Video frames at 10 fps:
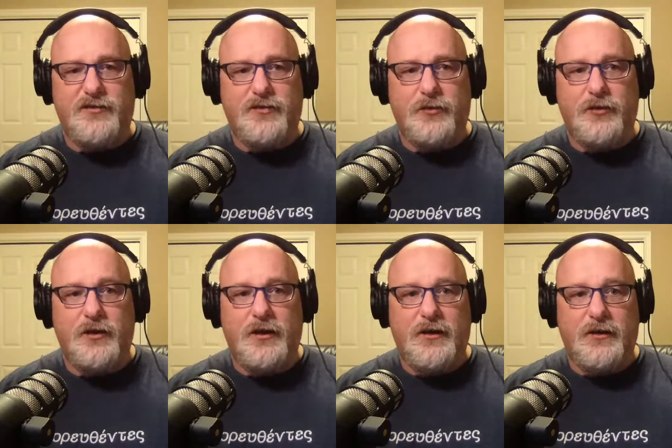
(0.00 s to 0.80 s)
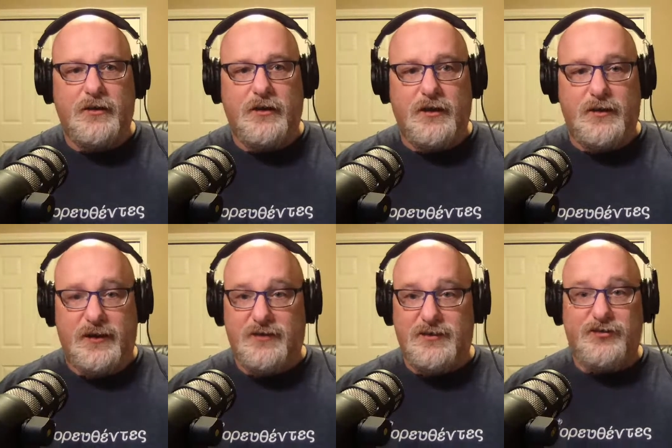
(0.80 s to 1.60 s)
to
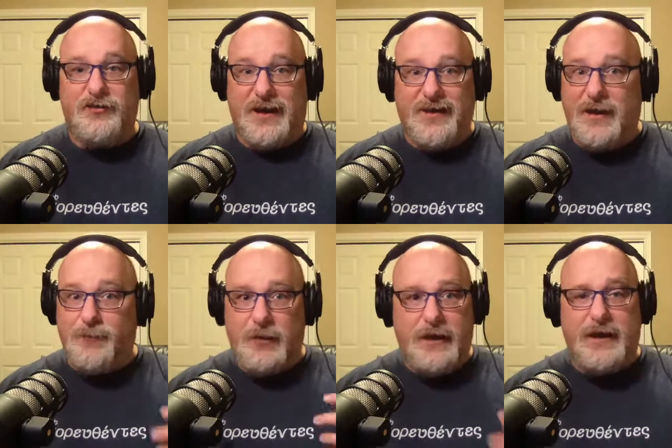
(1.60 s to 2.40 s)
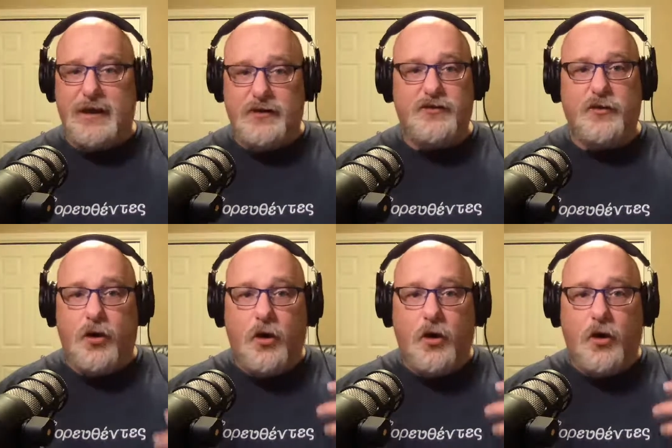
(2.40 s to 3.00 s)
these issues, and they play into